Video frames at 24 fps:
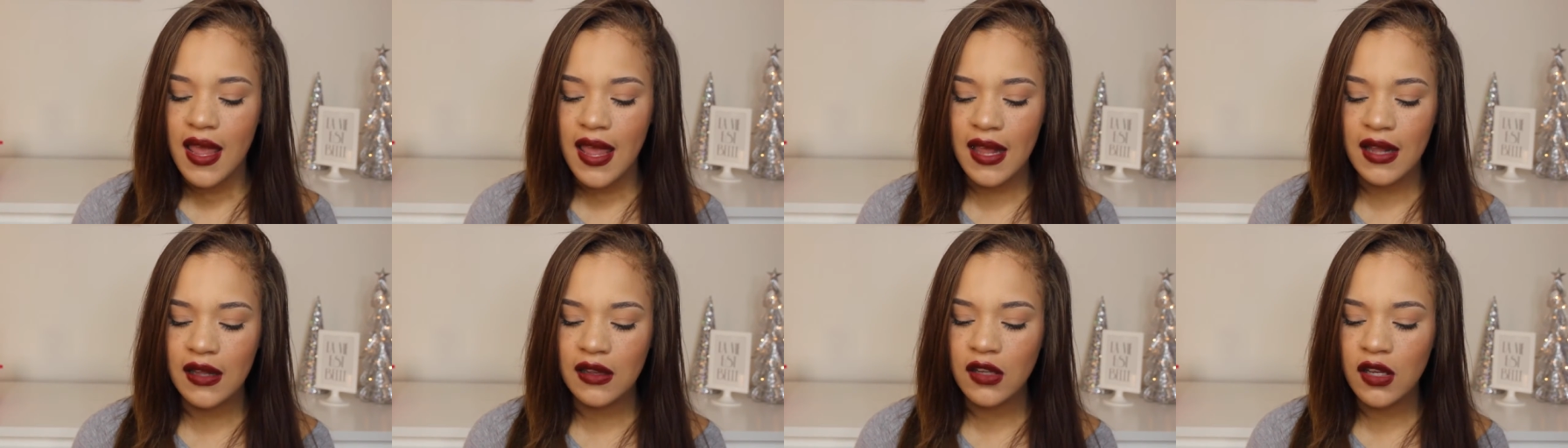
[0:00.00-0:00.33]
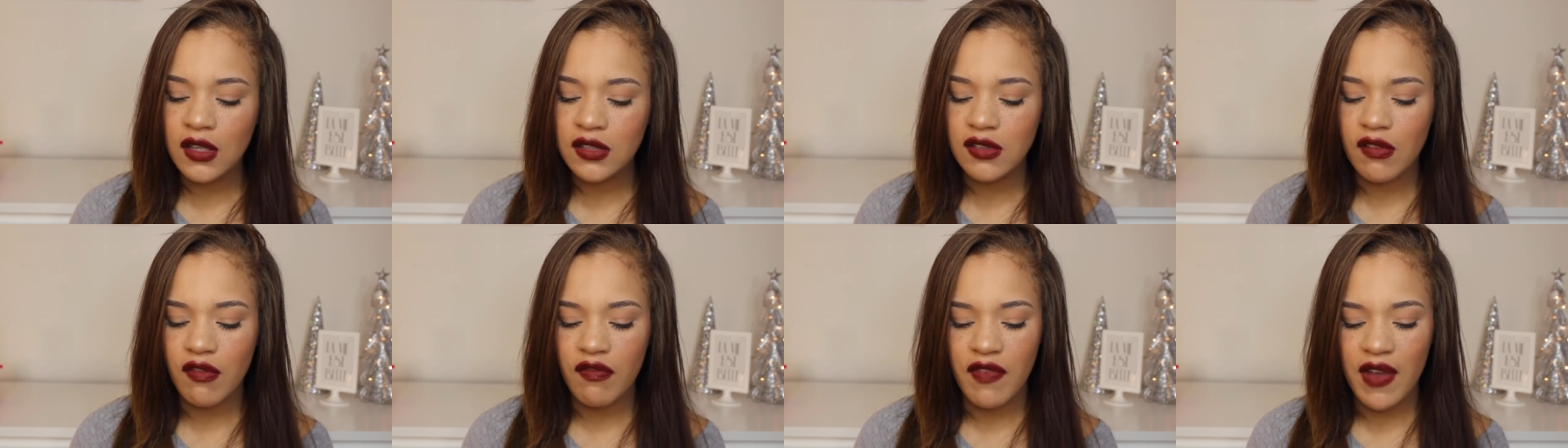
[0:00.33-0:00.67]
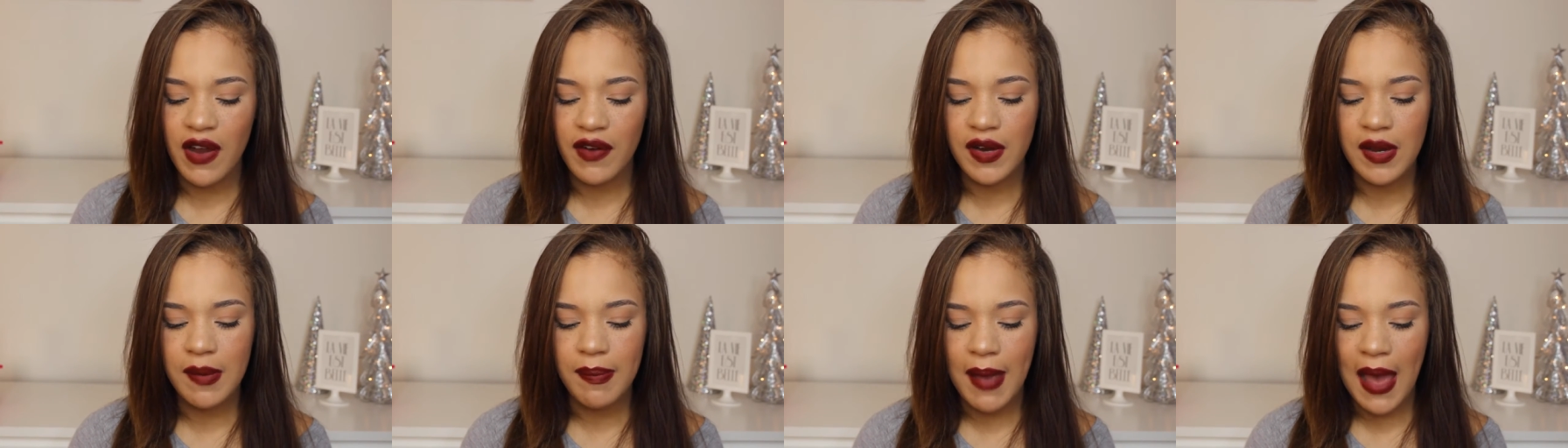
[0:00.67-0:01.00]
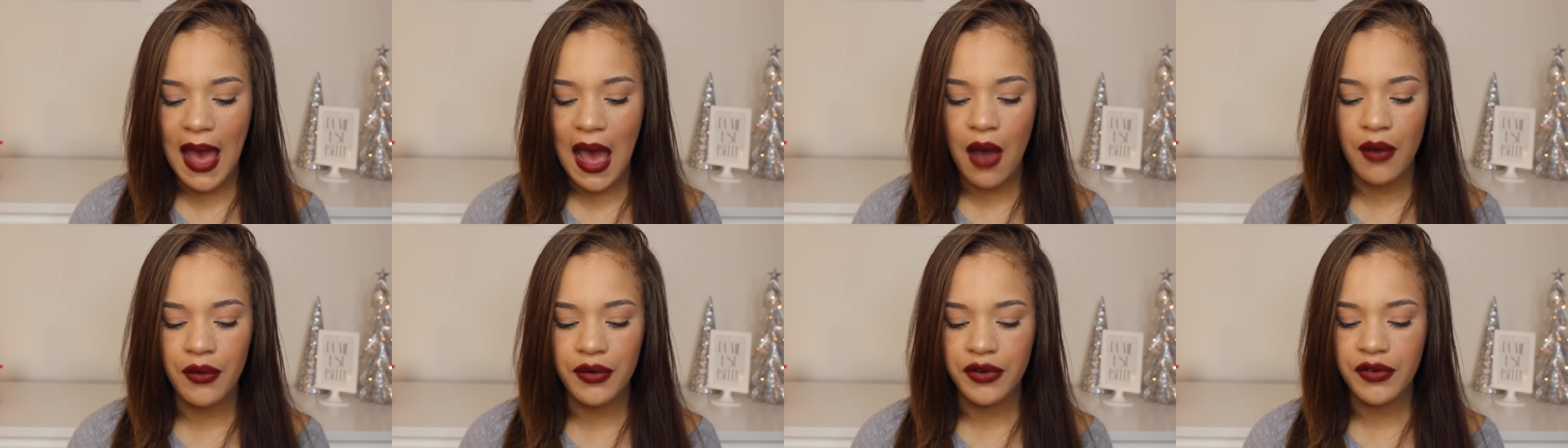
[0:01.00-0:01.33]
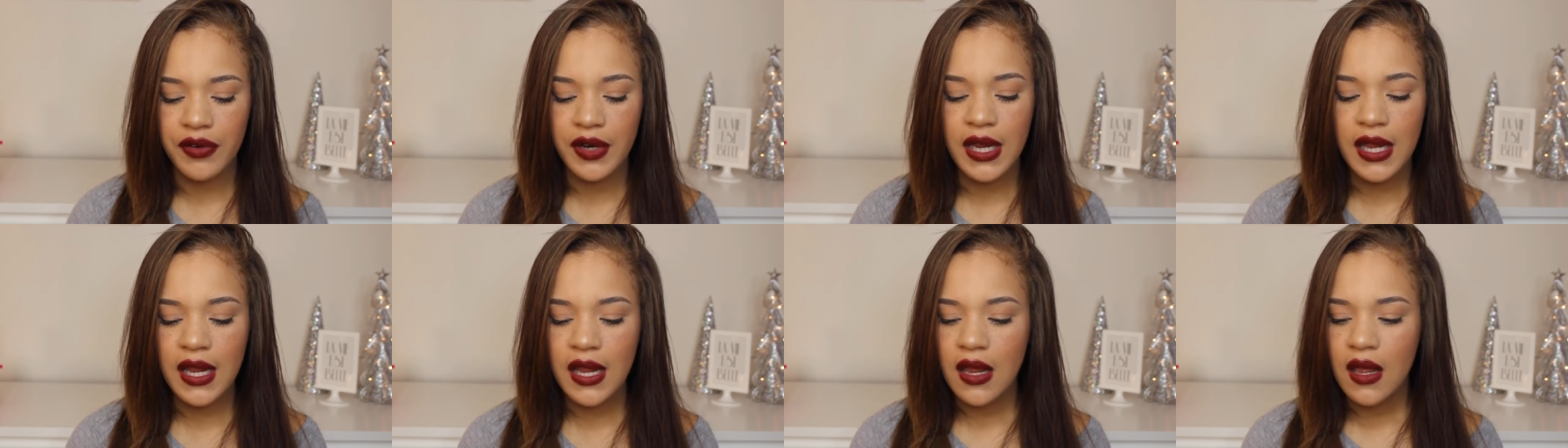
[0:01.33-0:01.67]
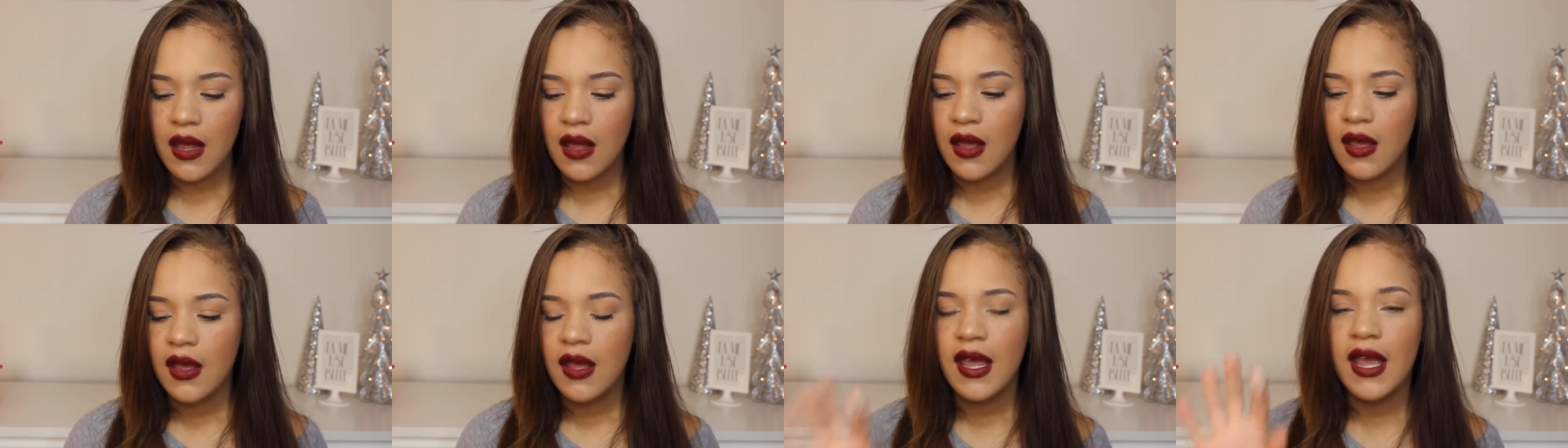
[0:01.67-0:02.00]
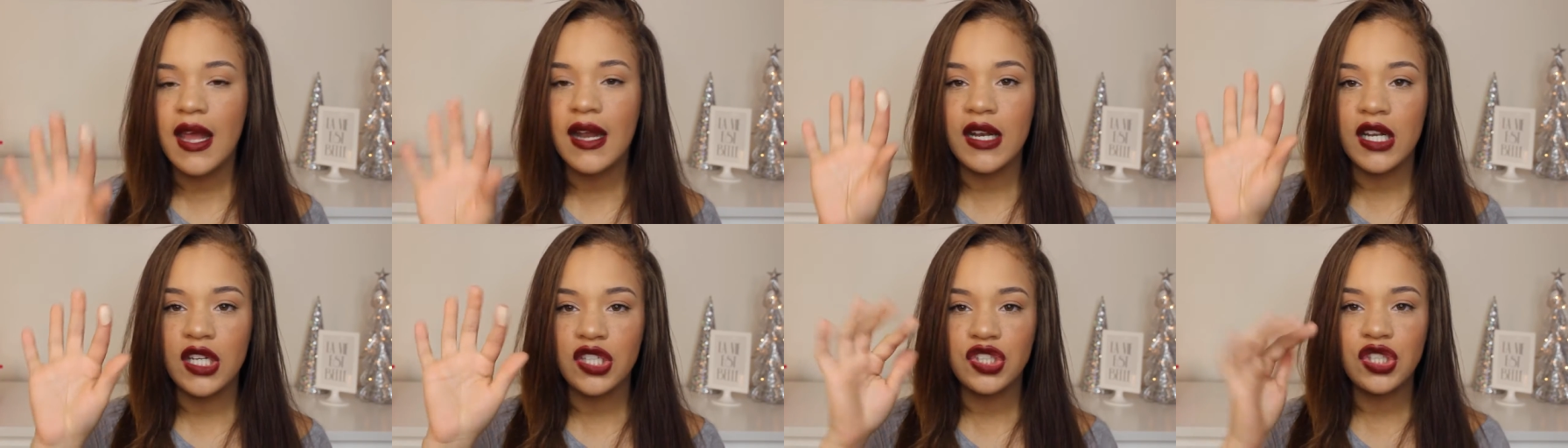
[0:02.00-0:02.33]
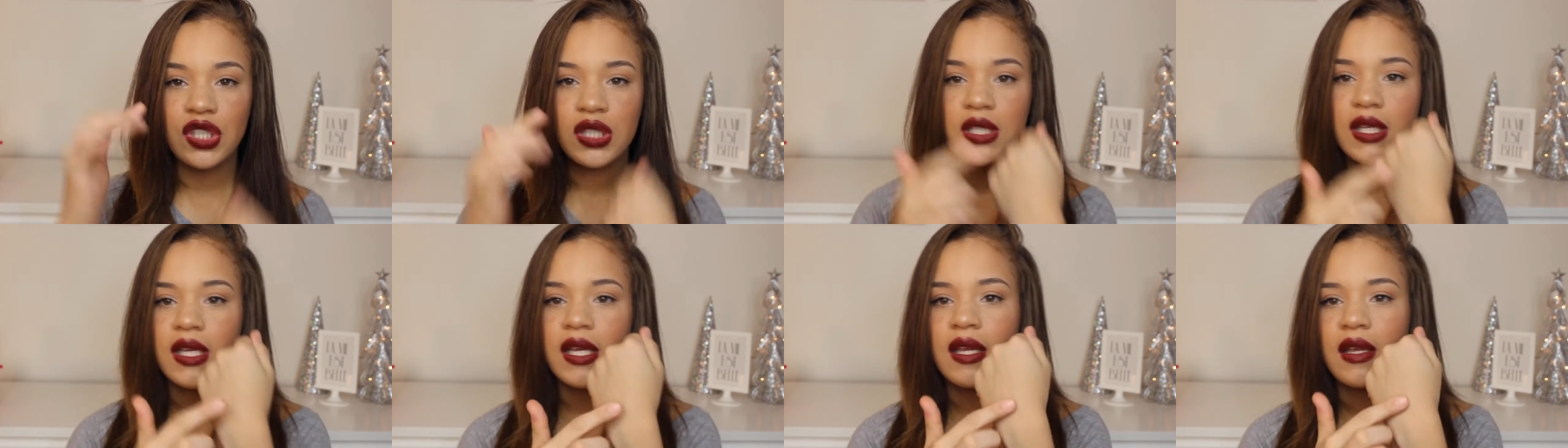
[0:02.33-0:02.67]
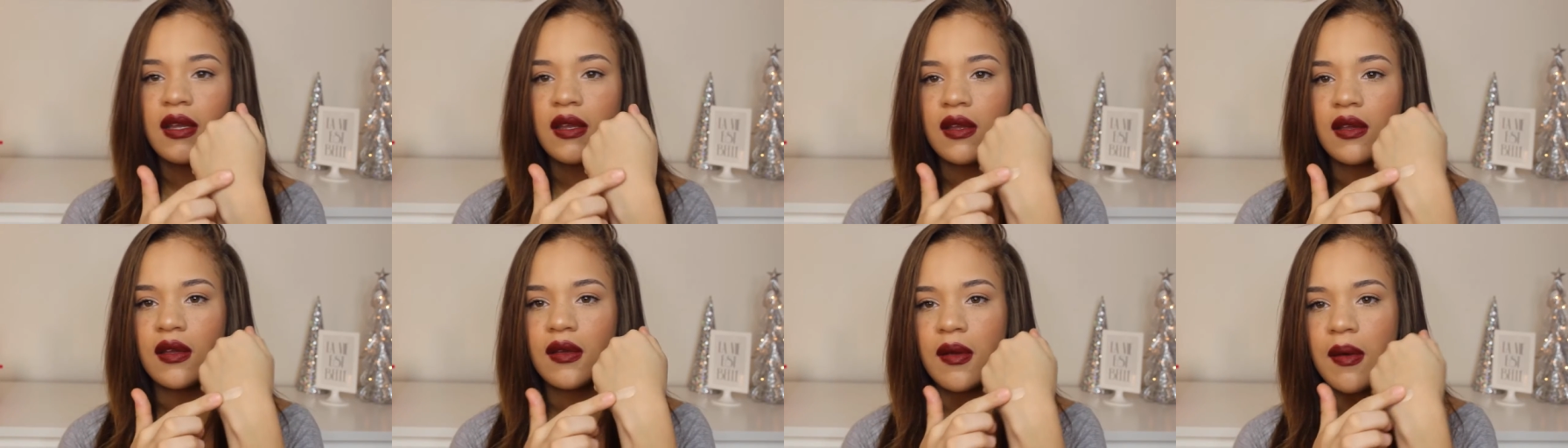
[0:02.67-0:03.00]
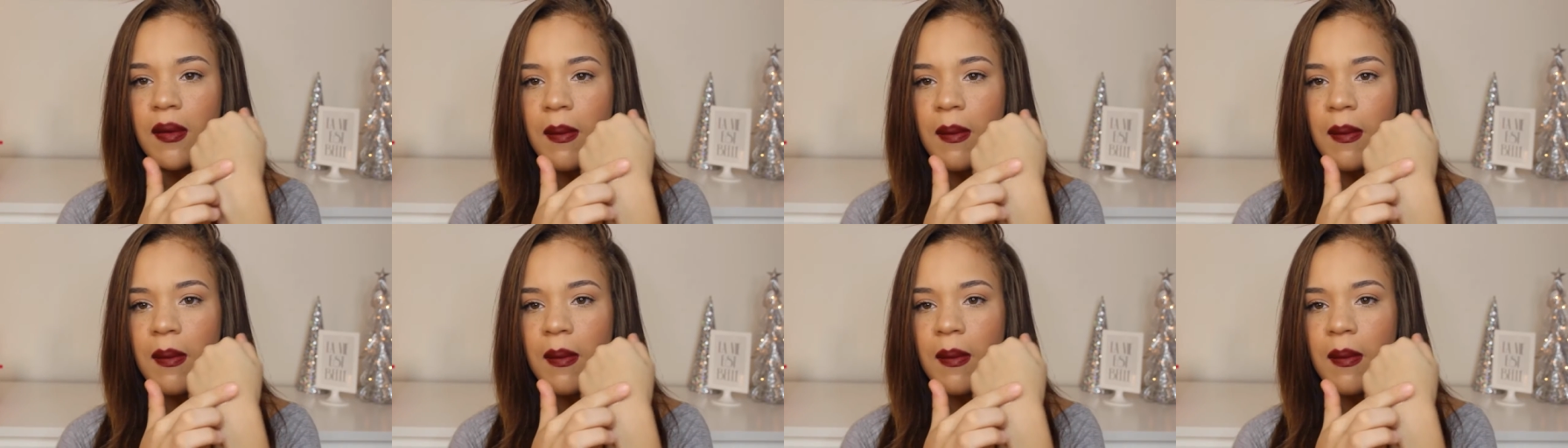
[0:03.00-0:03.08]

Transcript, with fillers: It looks very powdery initially,